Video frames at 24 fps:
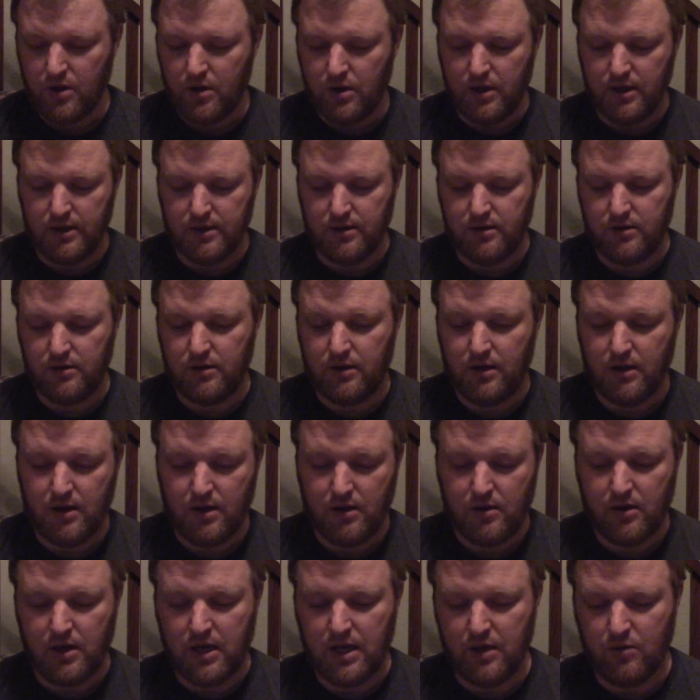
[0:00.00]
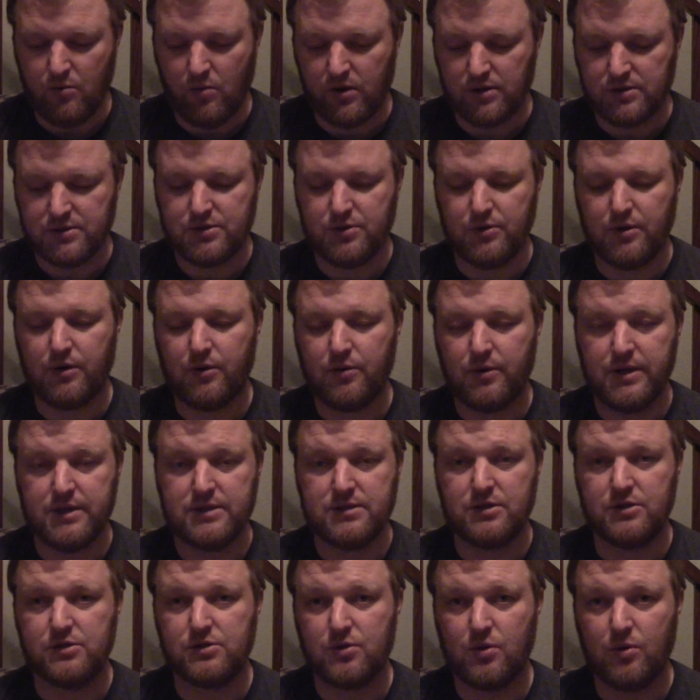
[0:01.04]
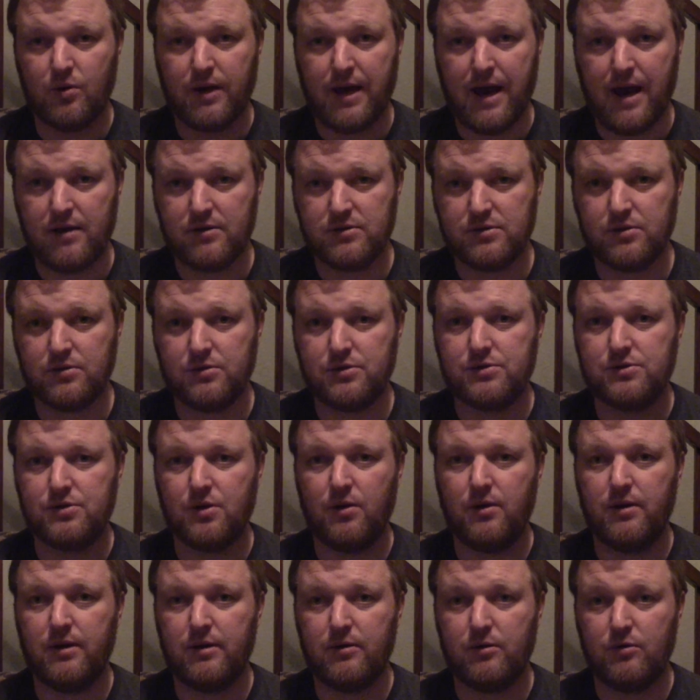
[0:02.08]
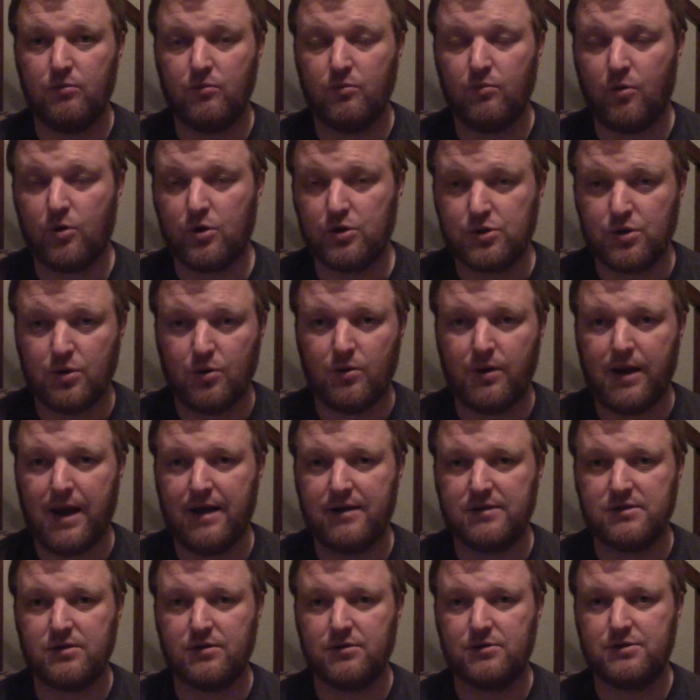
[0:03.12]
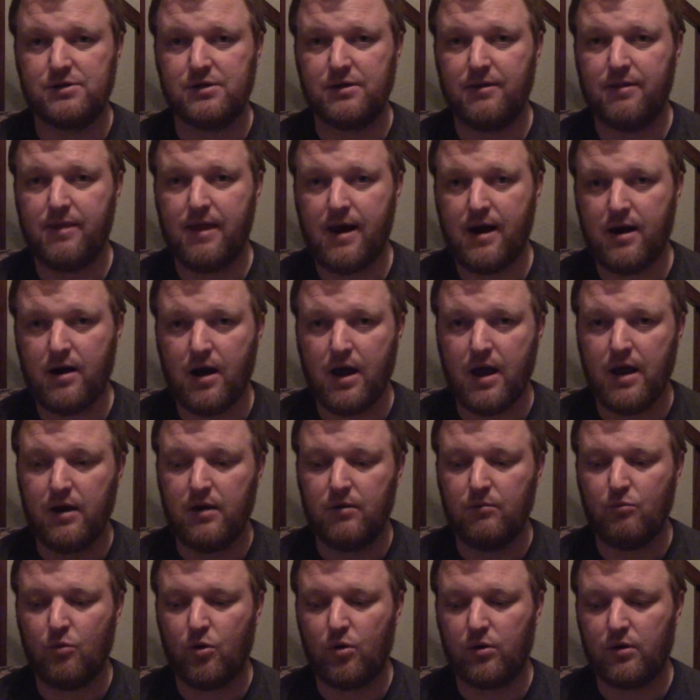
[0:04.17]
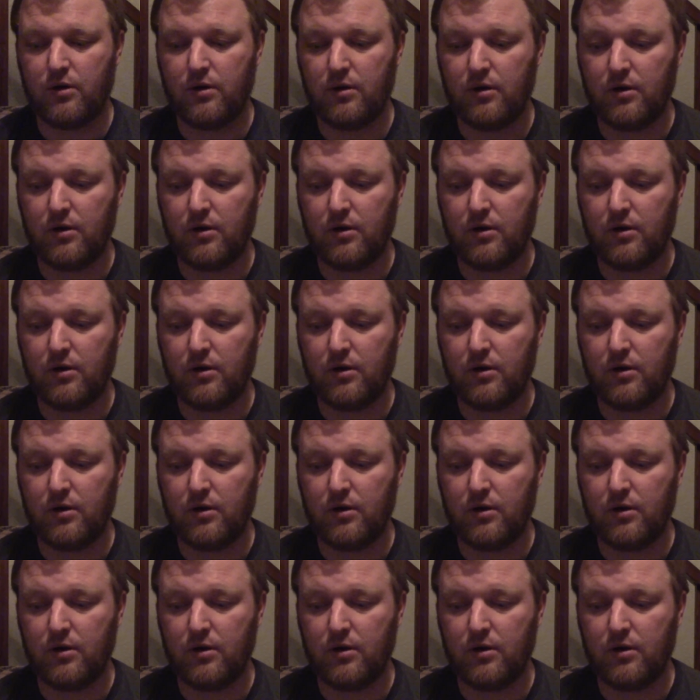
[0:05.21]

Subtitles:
He wants to increase the school counselors so that more school counselors are there and